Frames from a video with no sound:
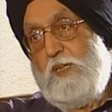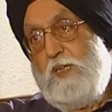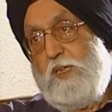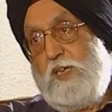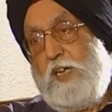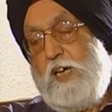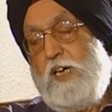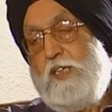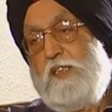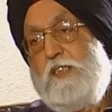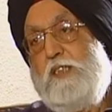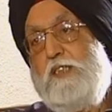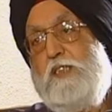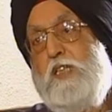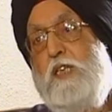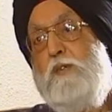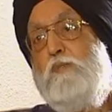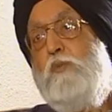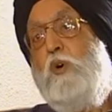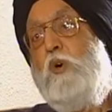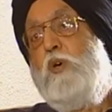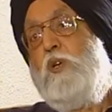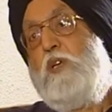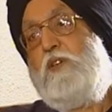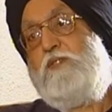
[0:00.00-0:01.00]
rather than
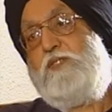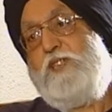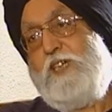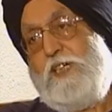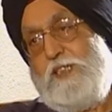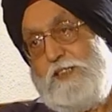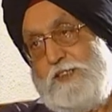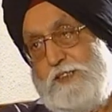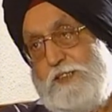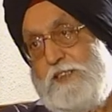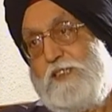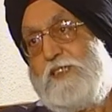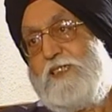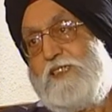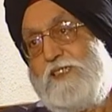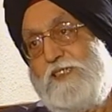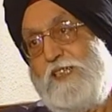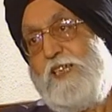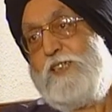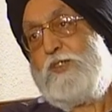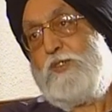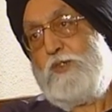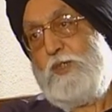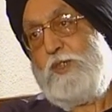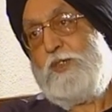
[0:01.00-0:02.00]
more of the others.
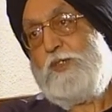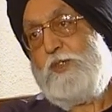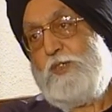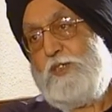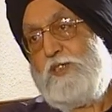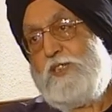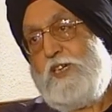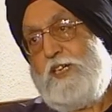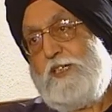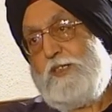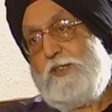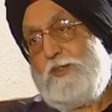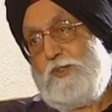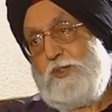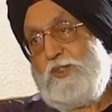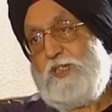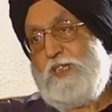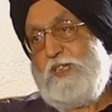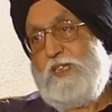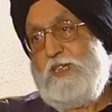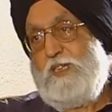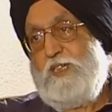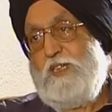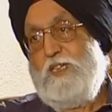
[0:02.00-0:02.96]
That's what you're trying to say.